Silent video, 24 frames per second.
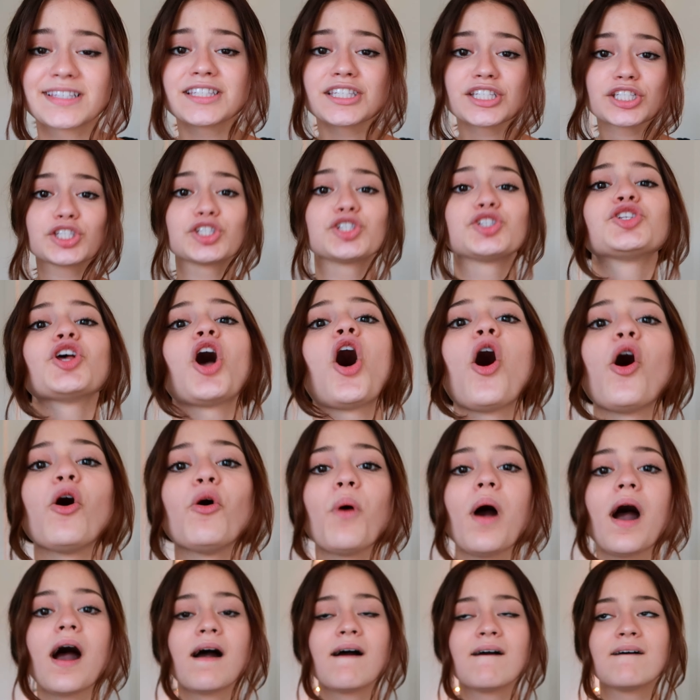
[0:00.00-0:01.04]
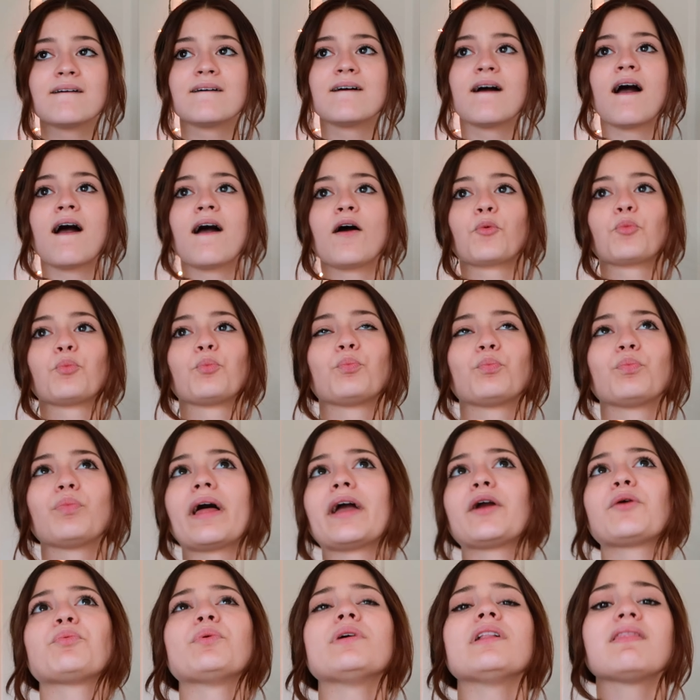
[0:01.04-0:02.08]
This is so
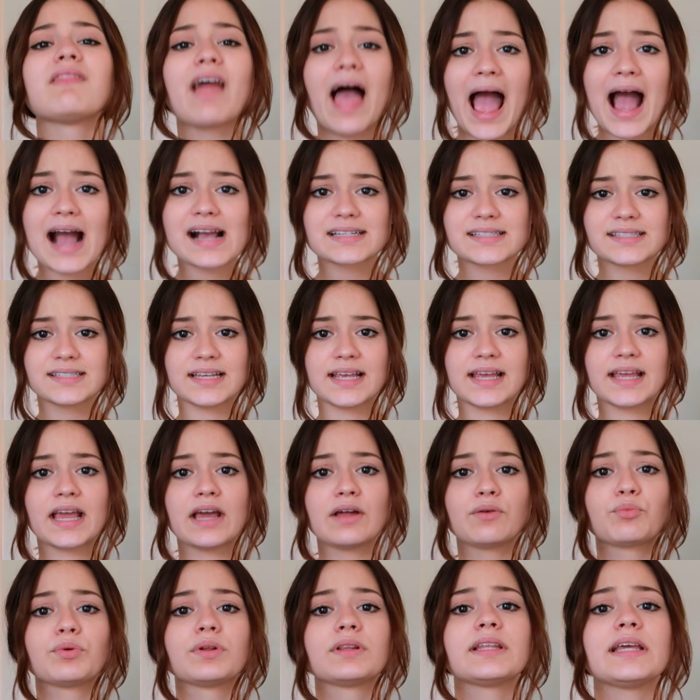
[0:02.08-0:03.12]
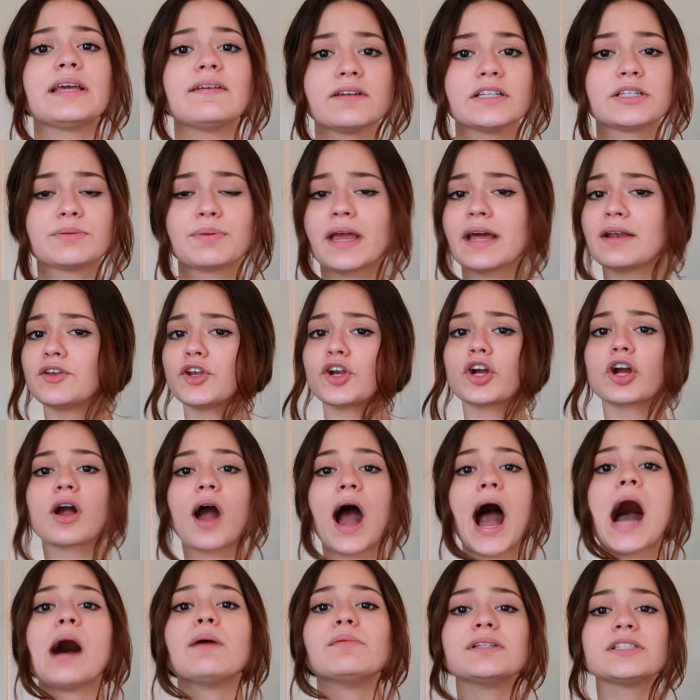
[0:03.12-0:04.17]
like relaxing and relieving to me, and your
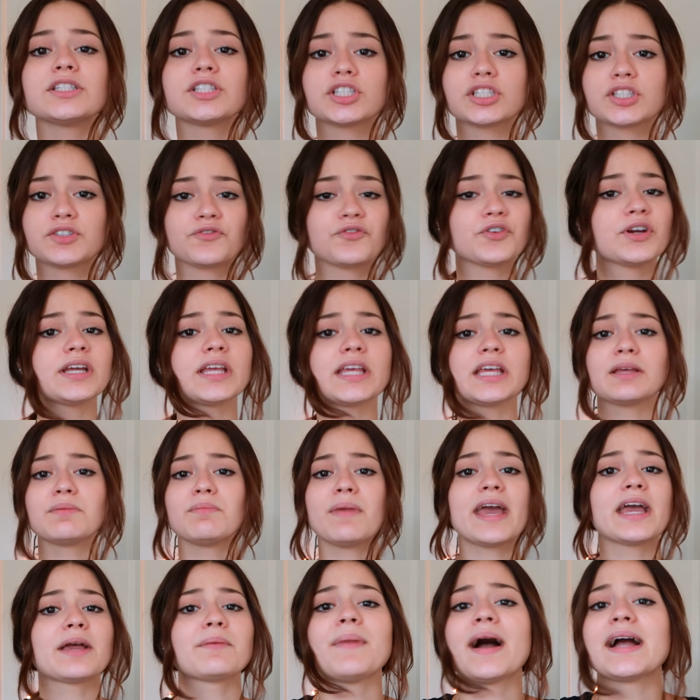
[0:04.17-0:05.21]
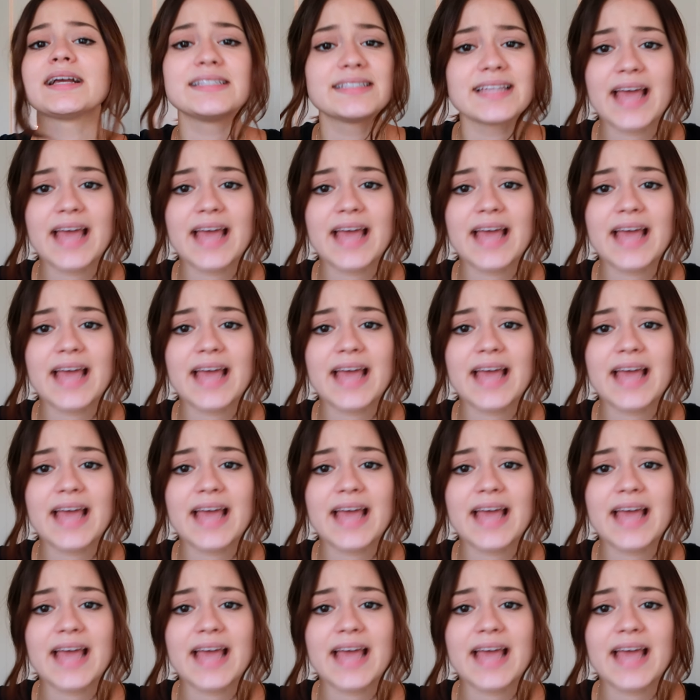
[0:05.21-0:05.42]
comments just freaking make my